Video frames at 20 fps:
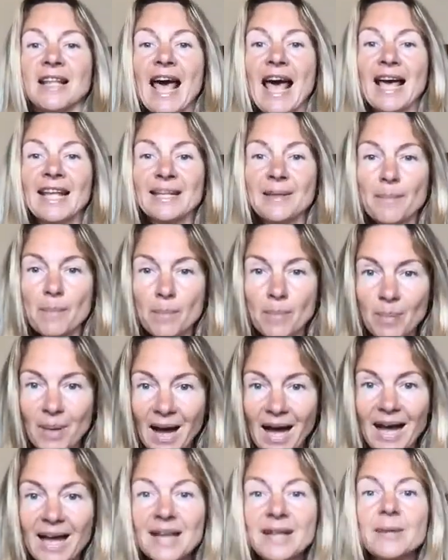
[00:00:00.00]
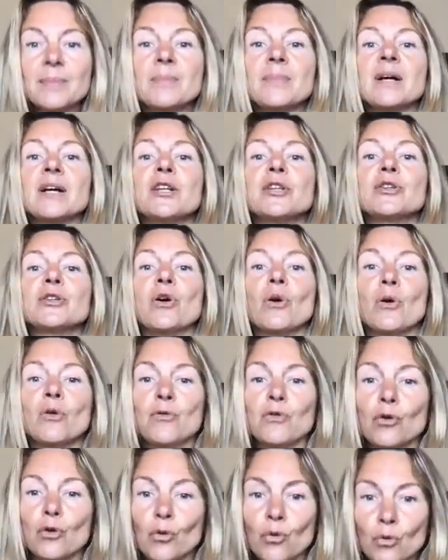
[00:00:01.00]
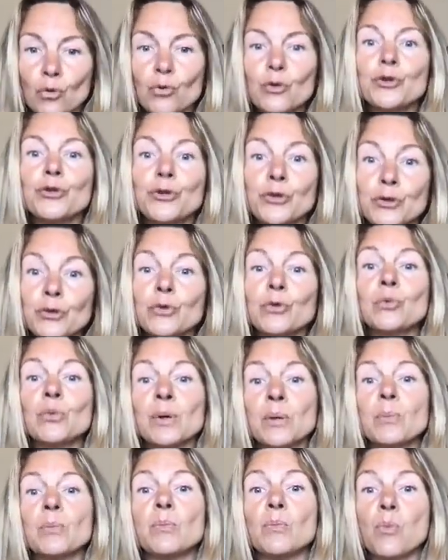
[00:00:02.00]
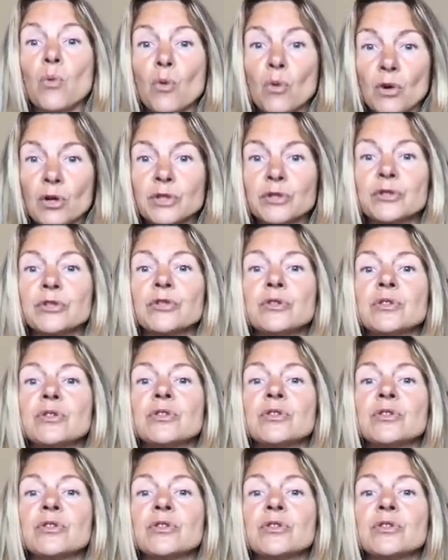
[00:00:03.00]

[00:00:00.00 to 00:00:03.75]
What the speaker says: an embodiment of who you were born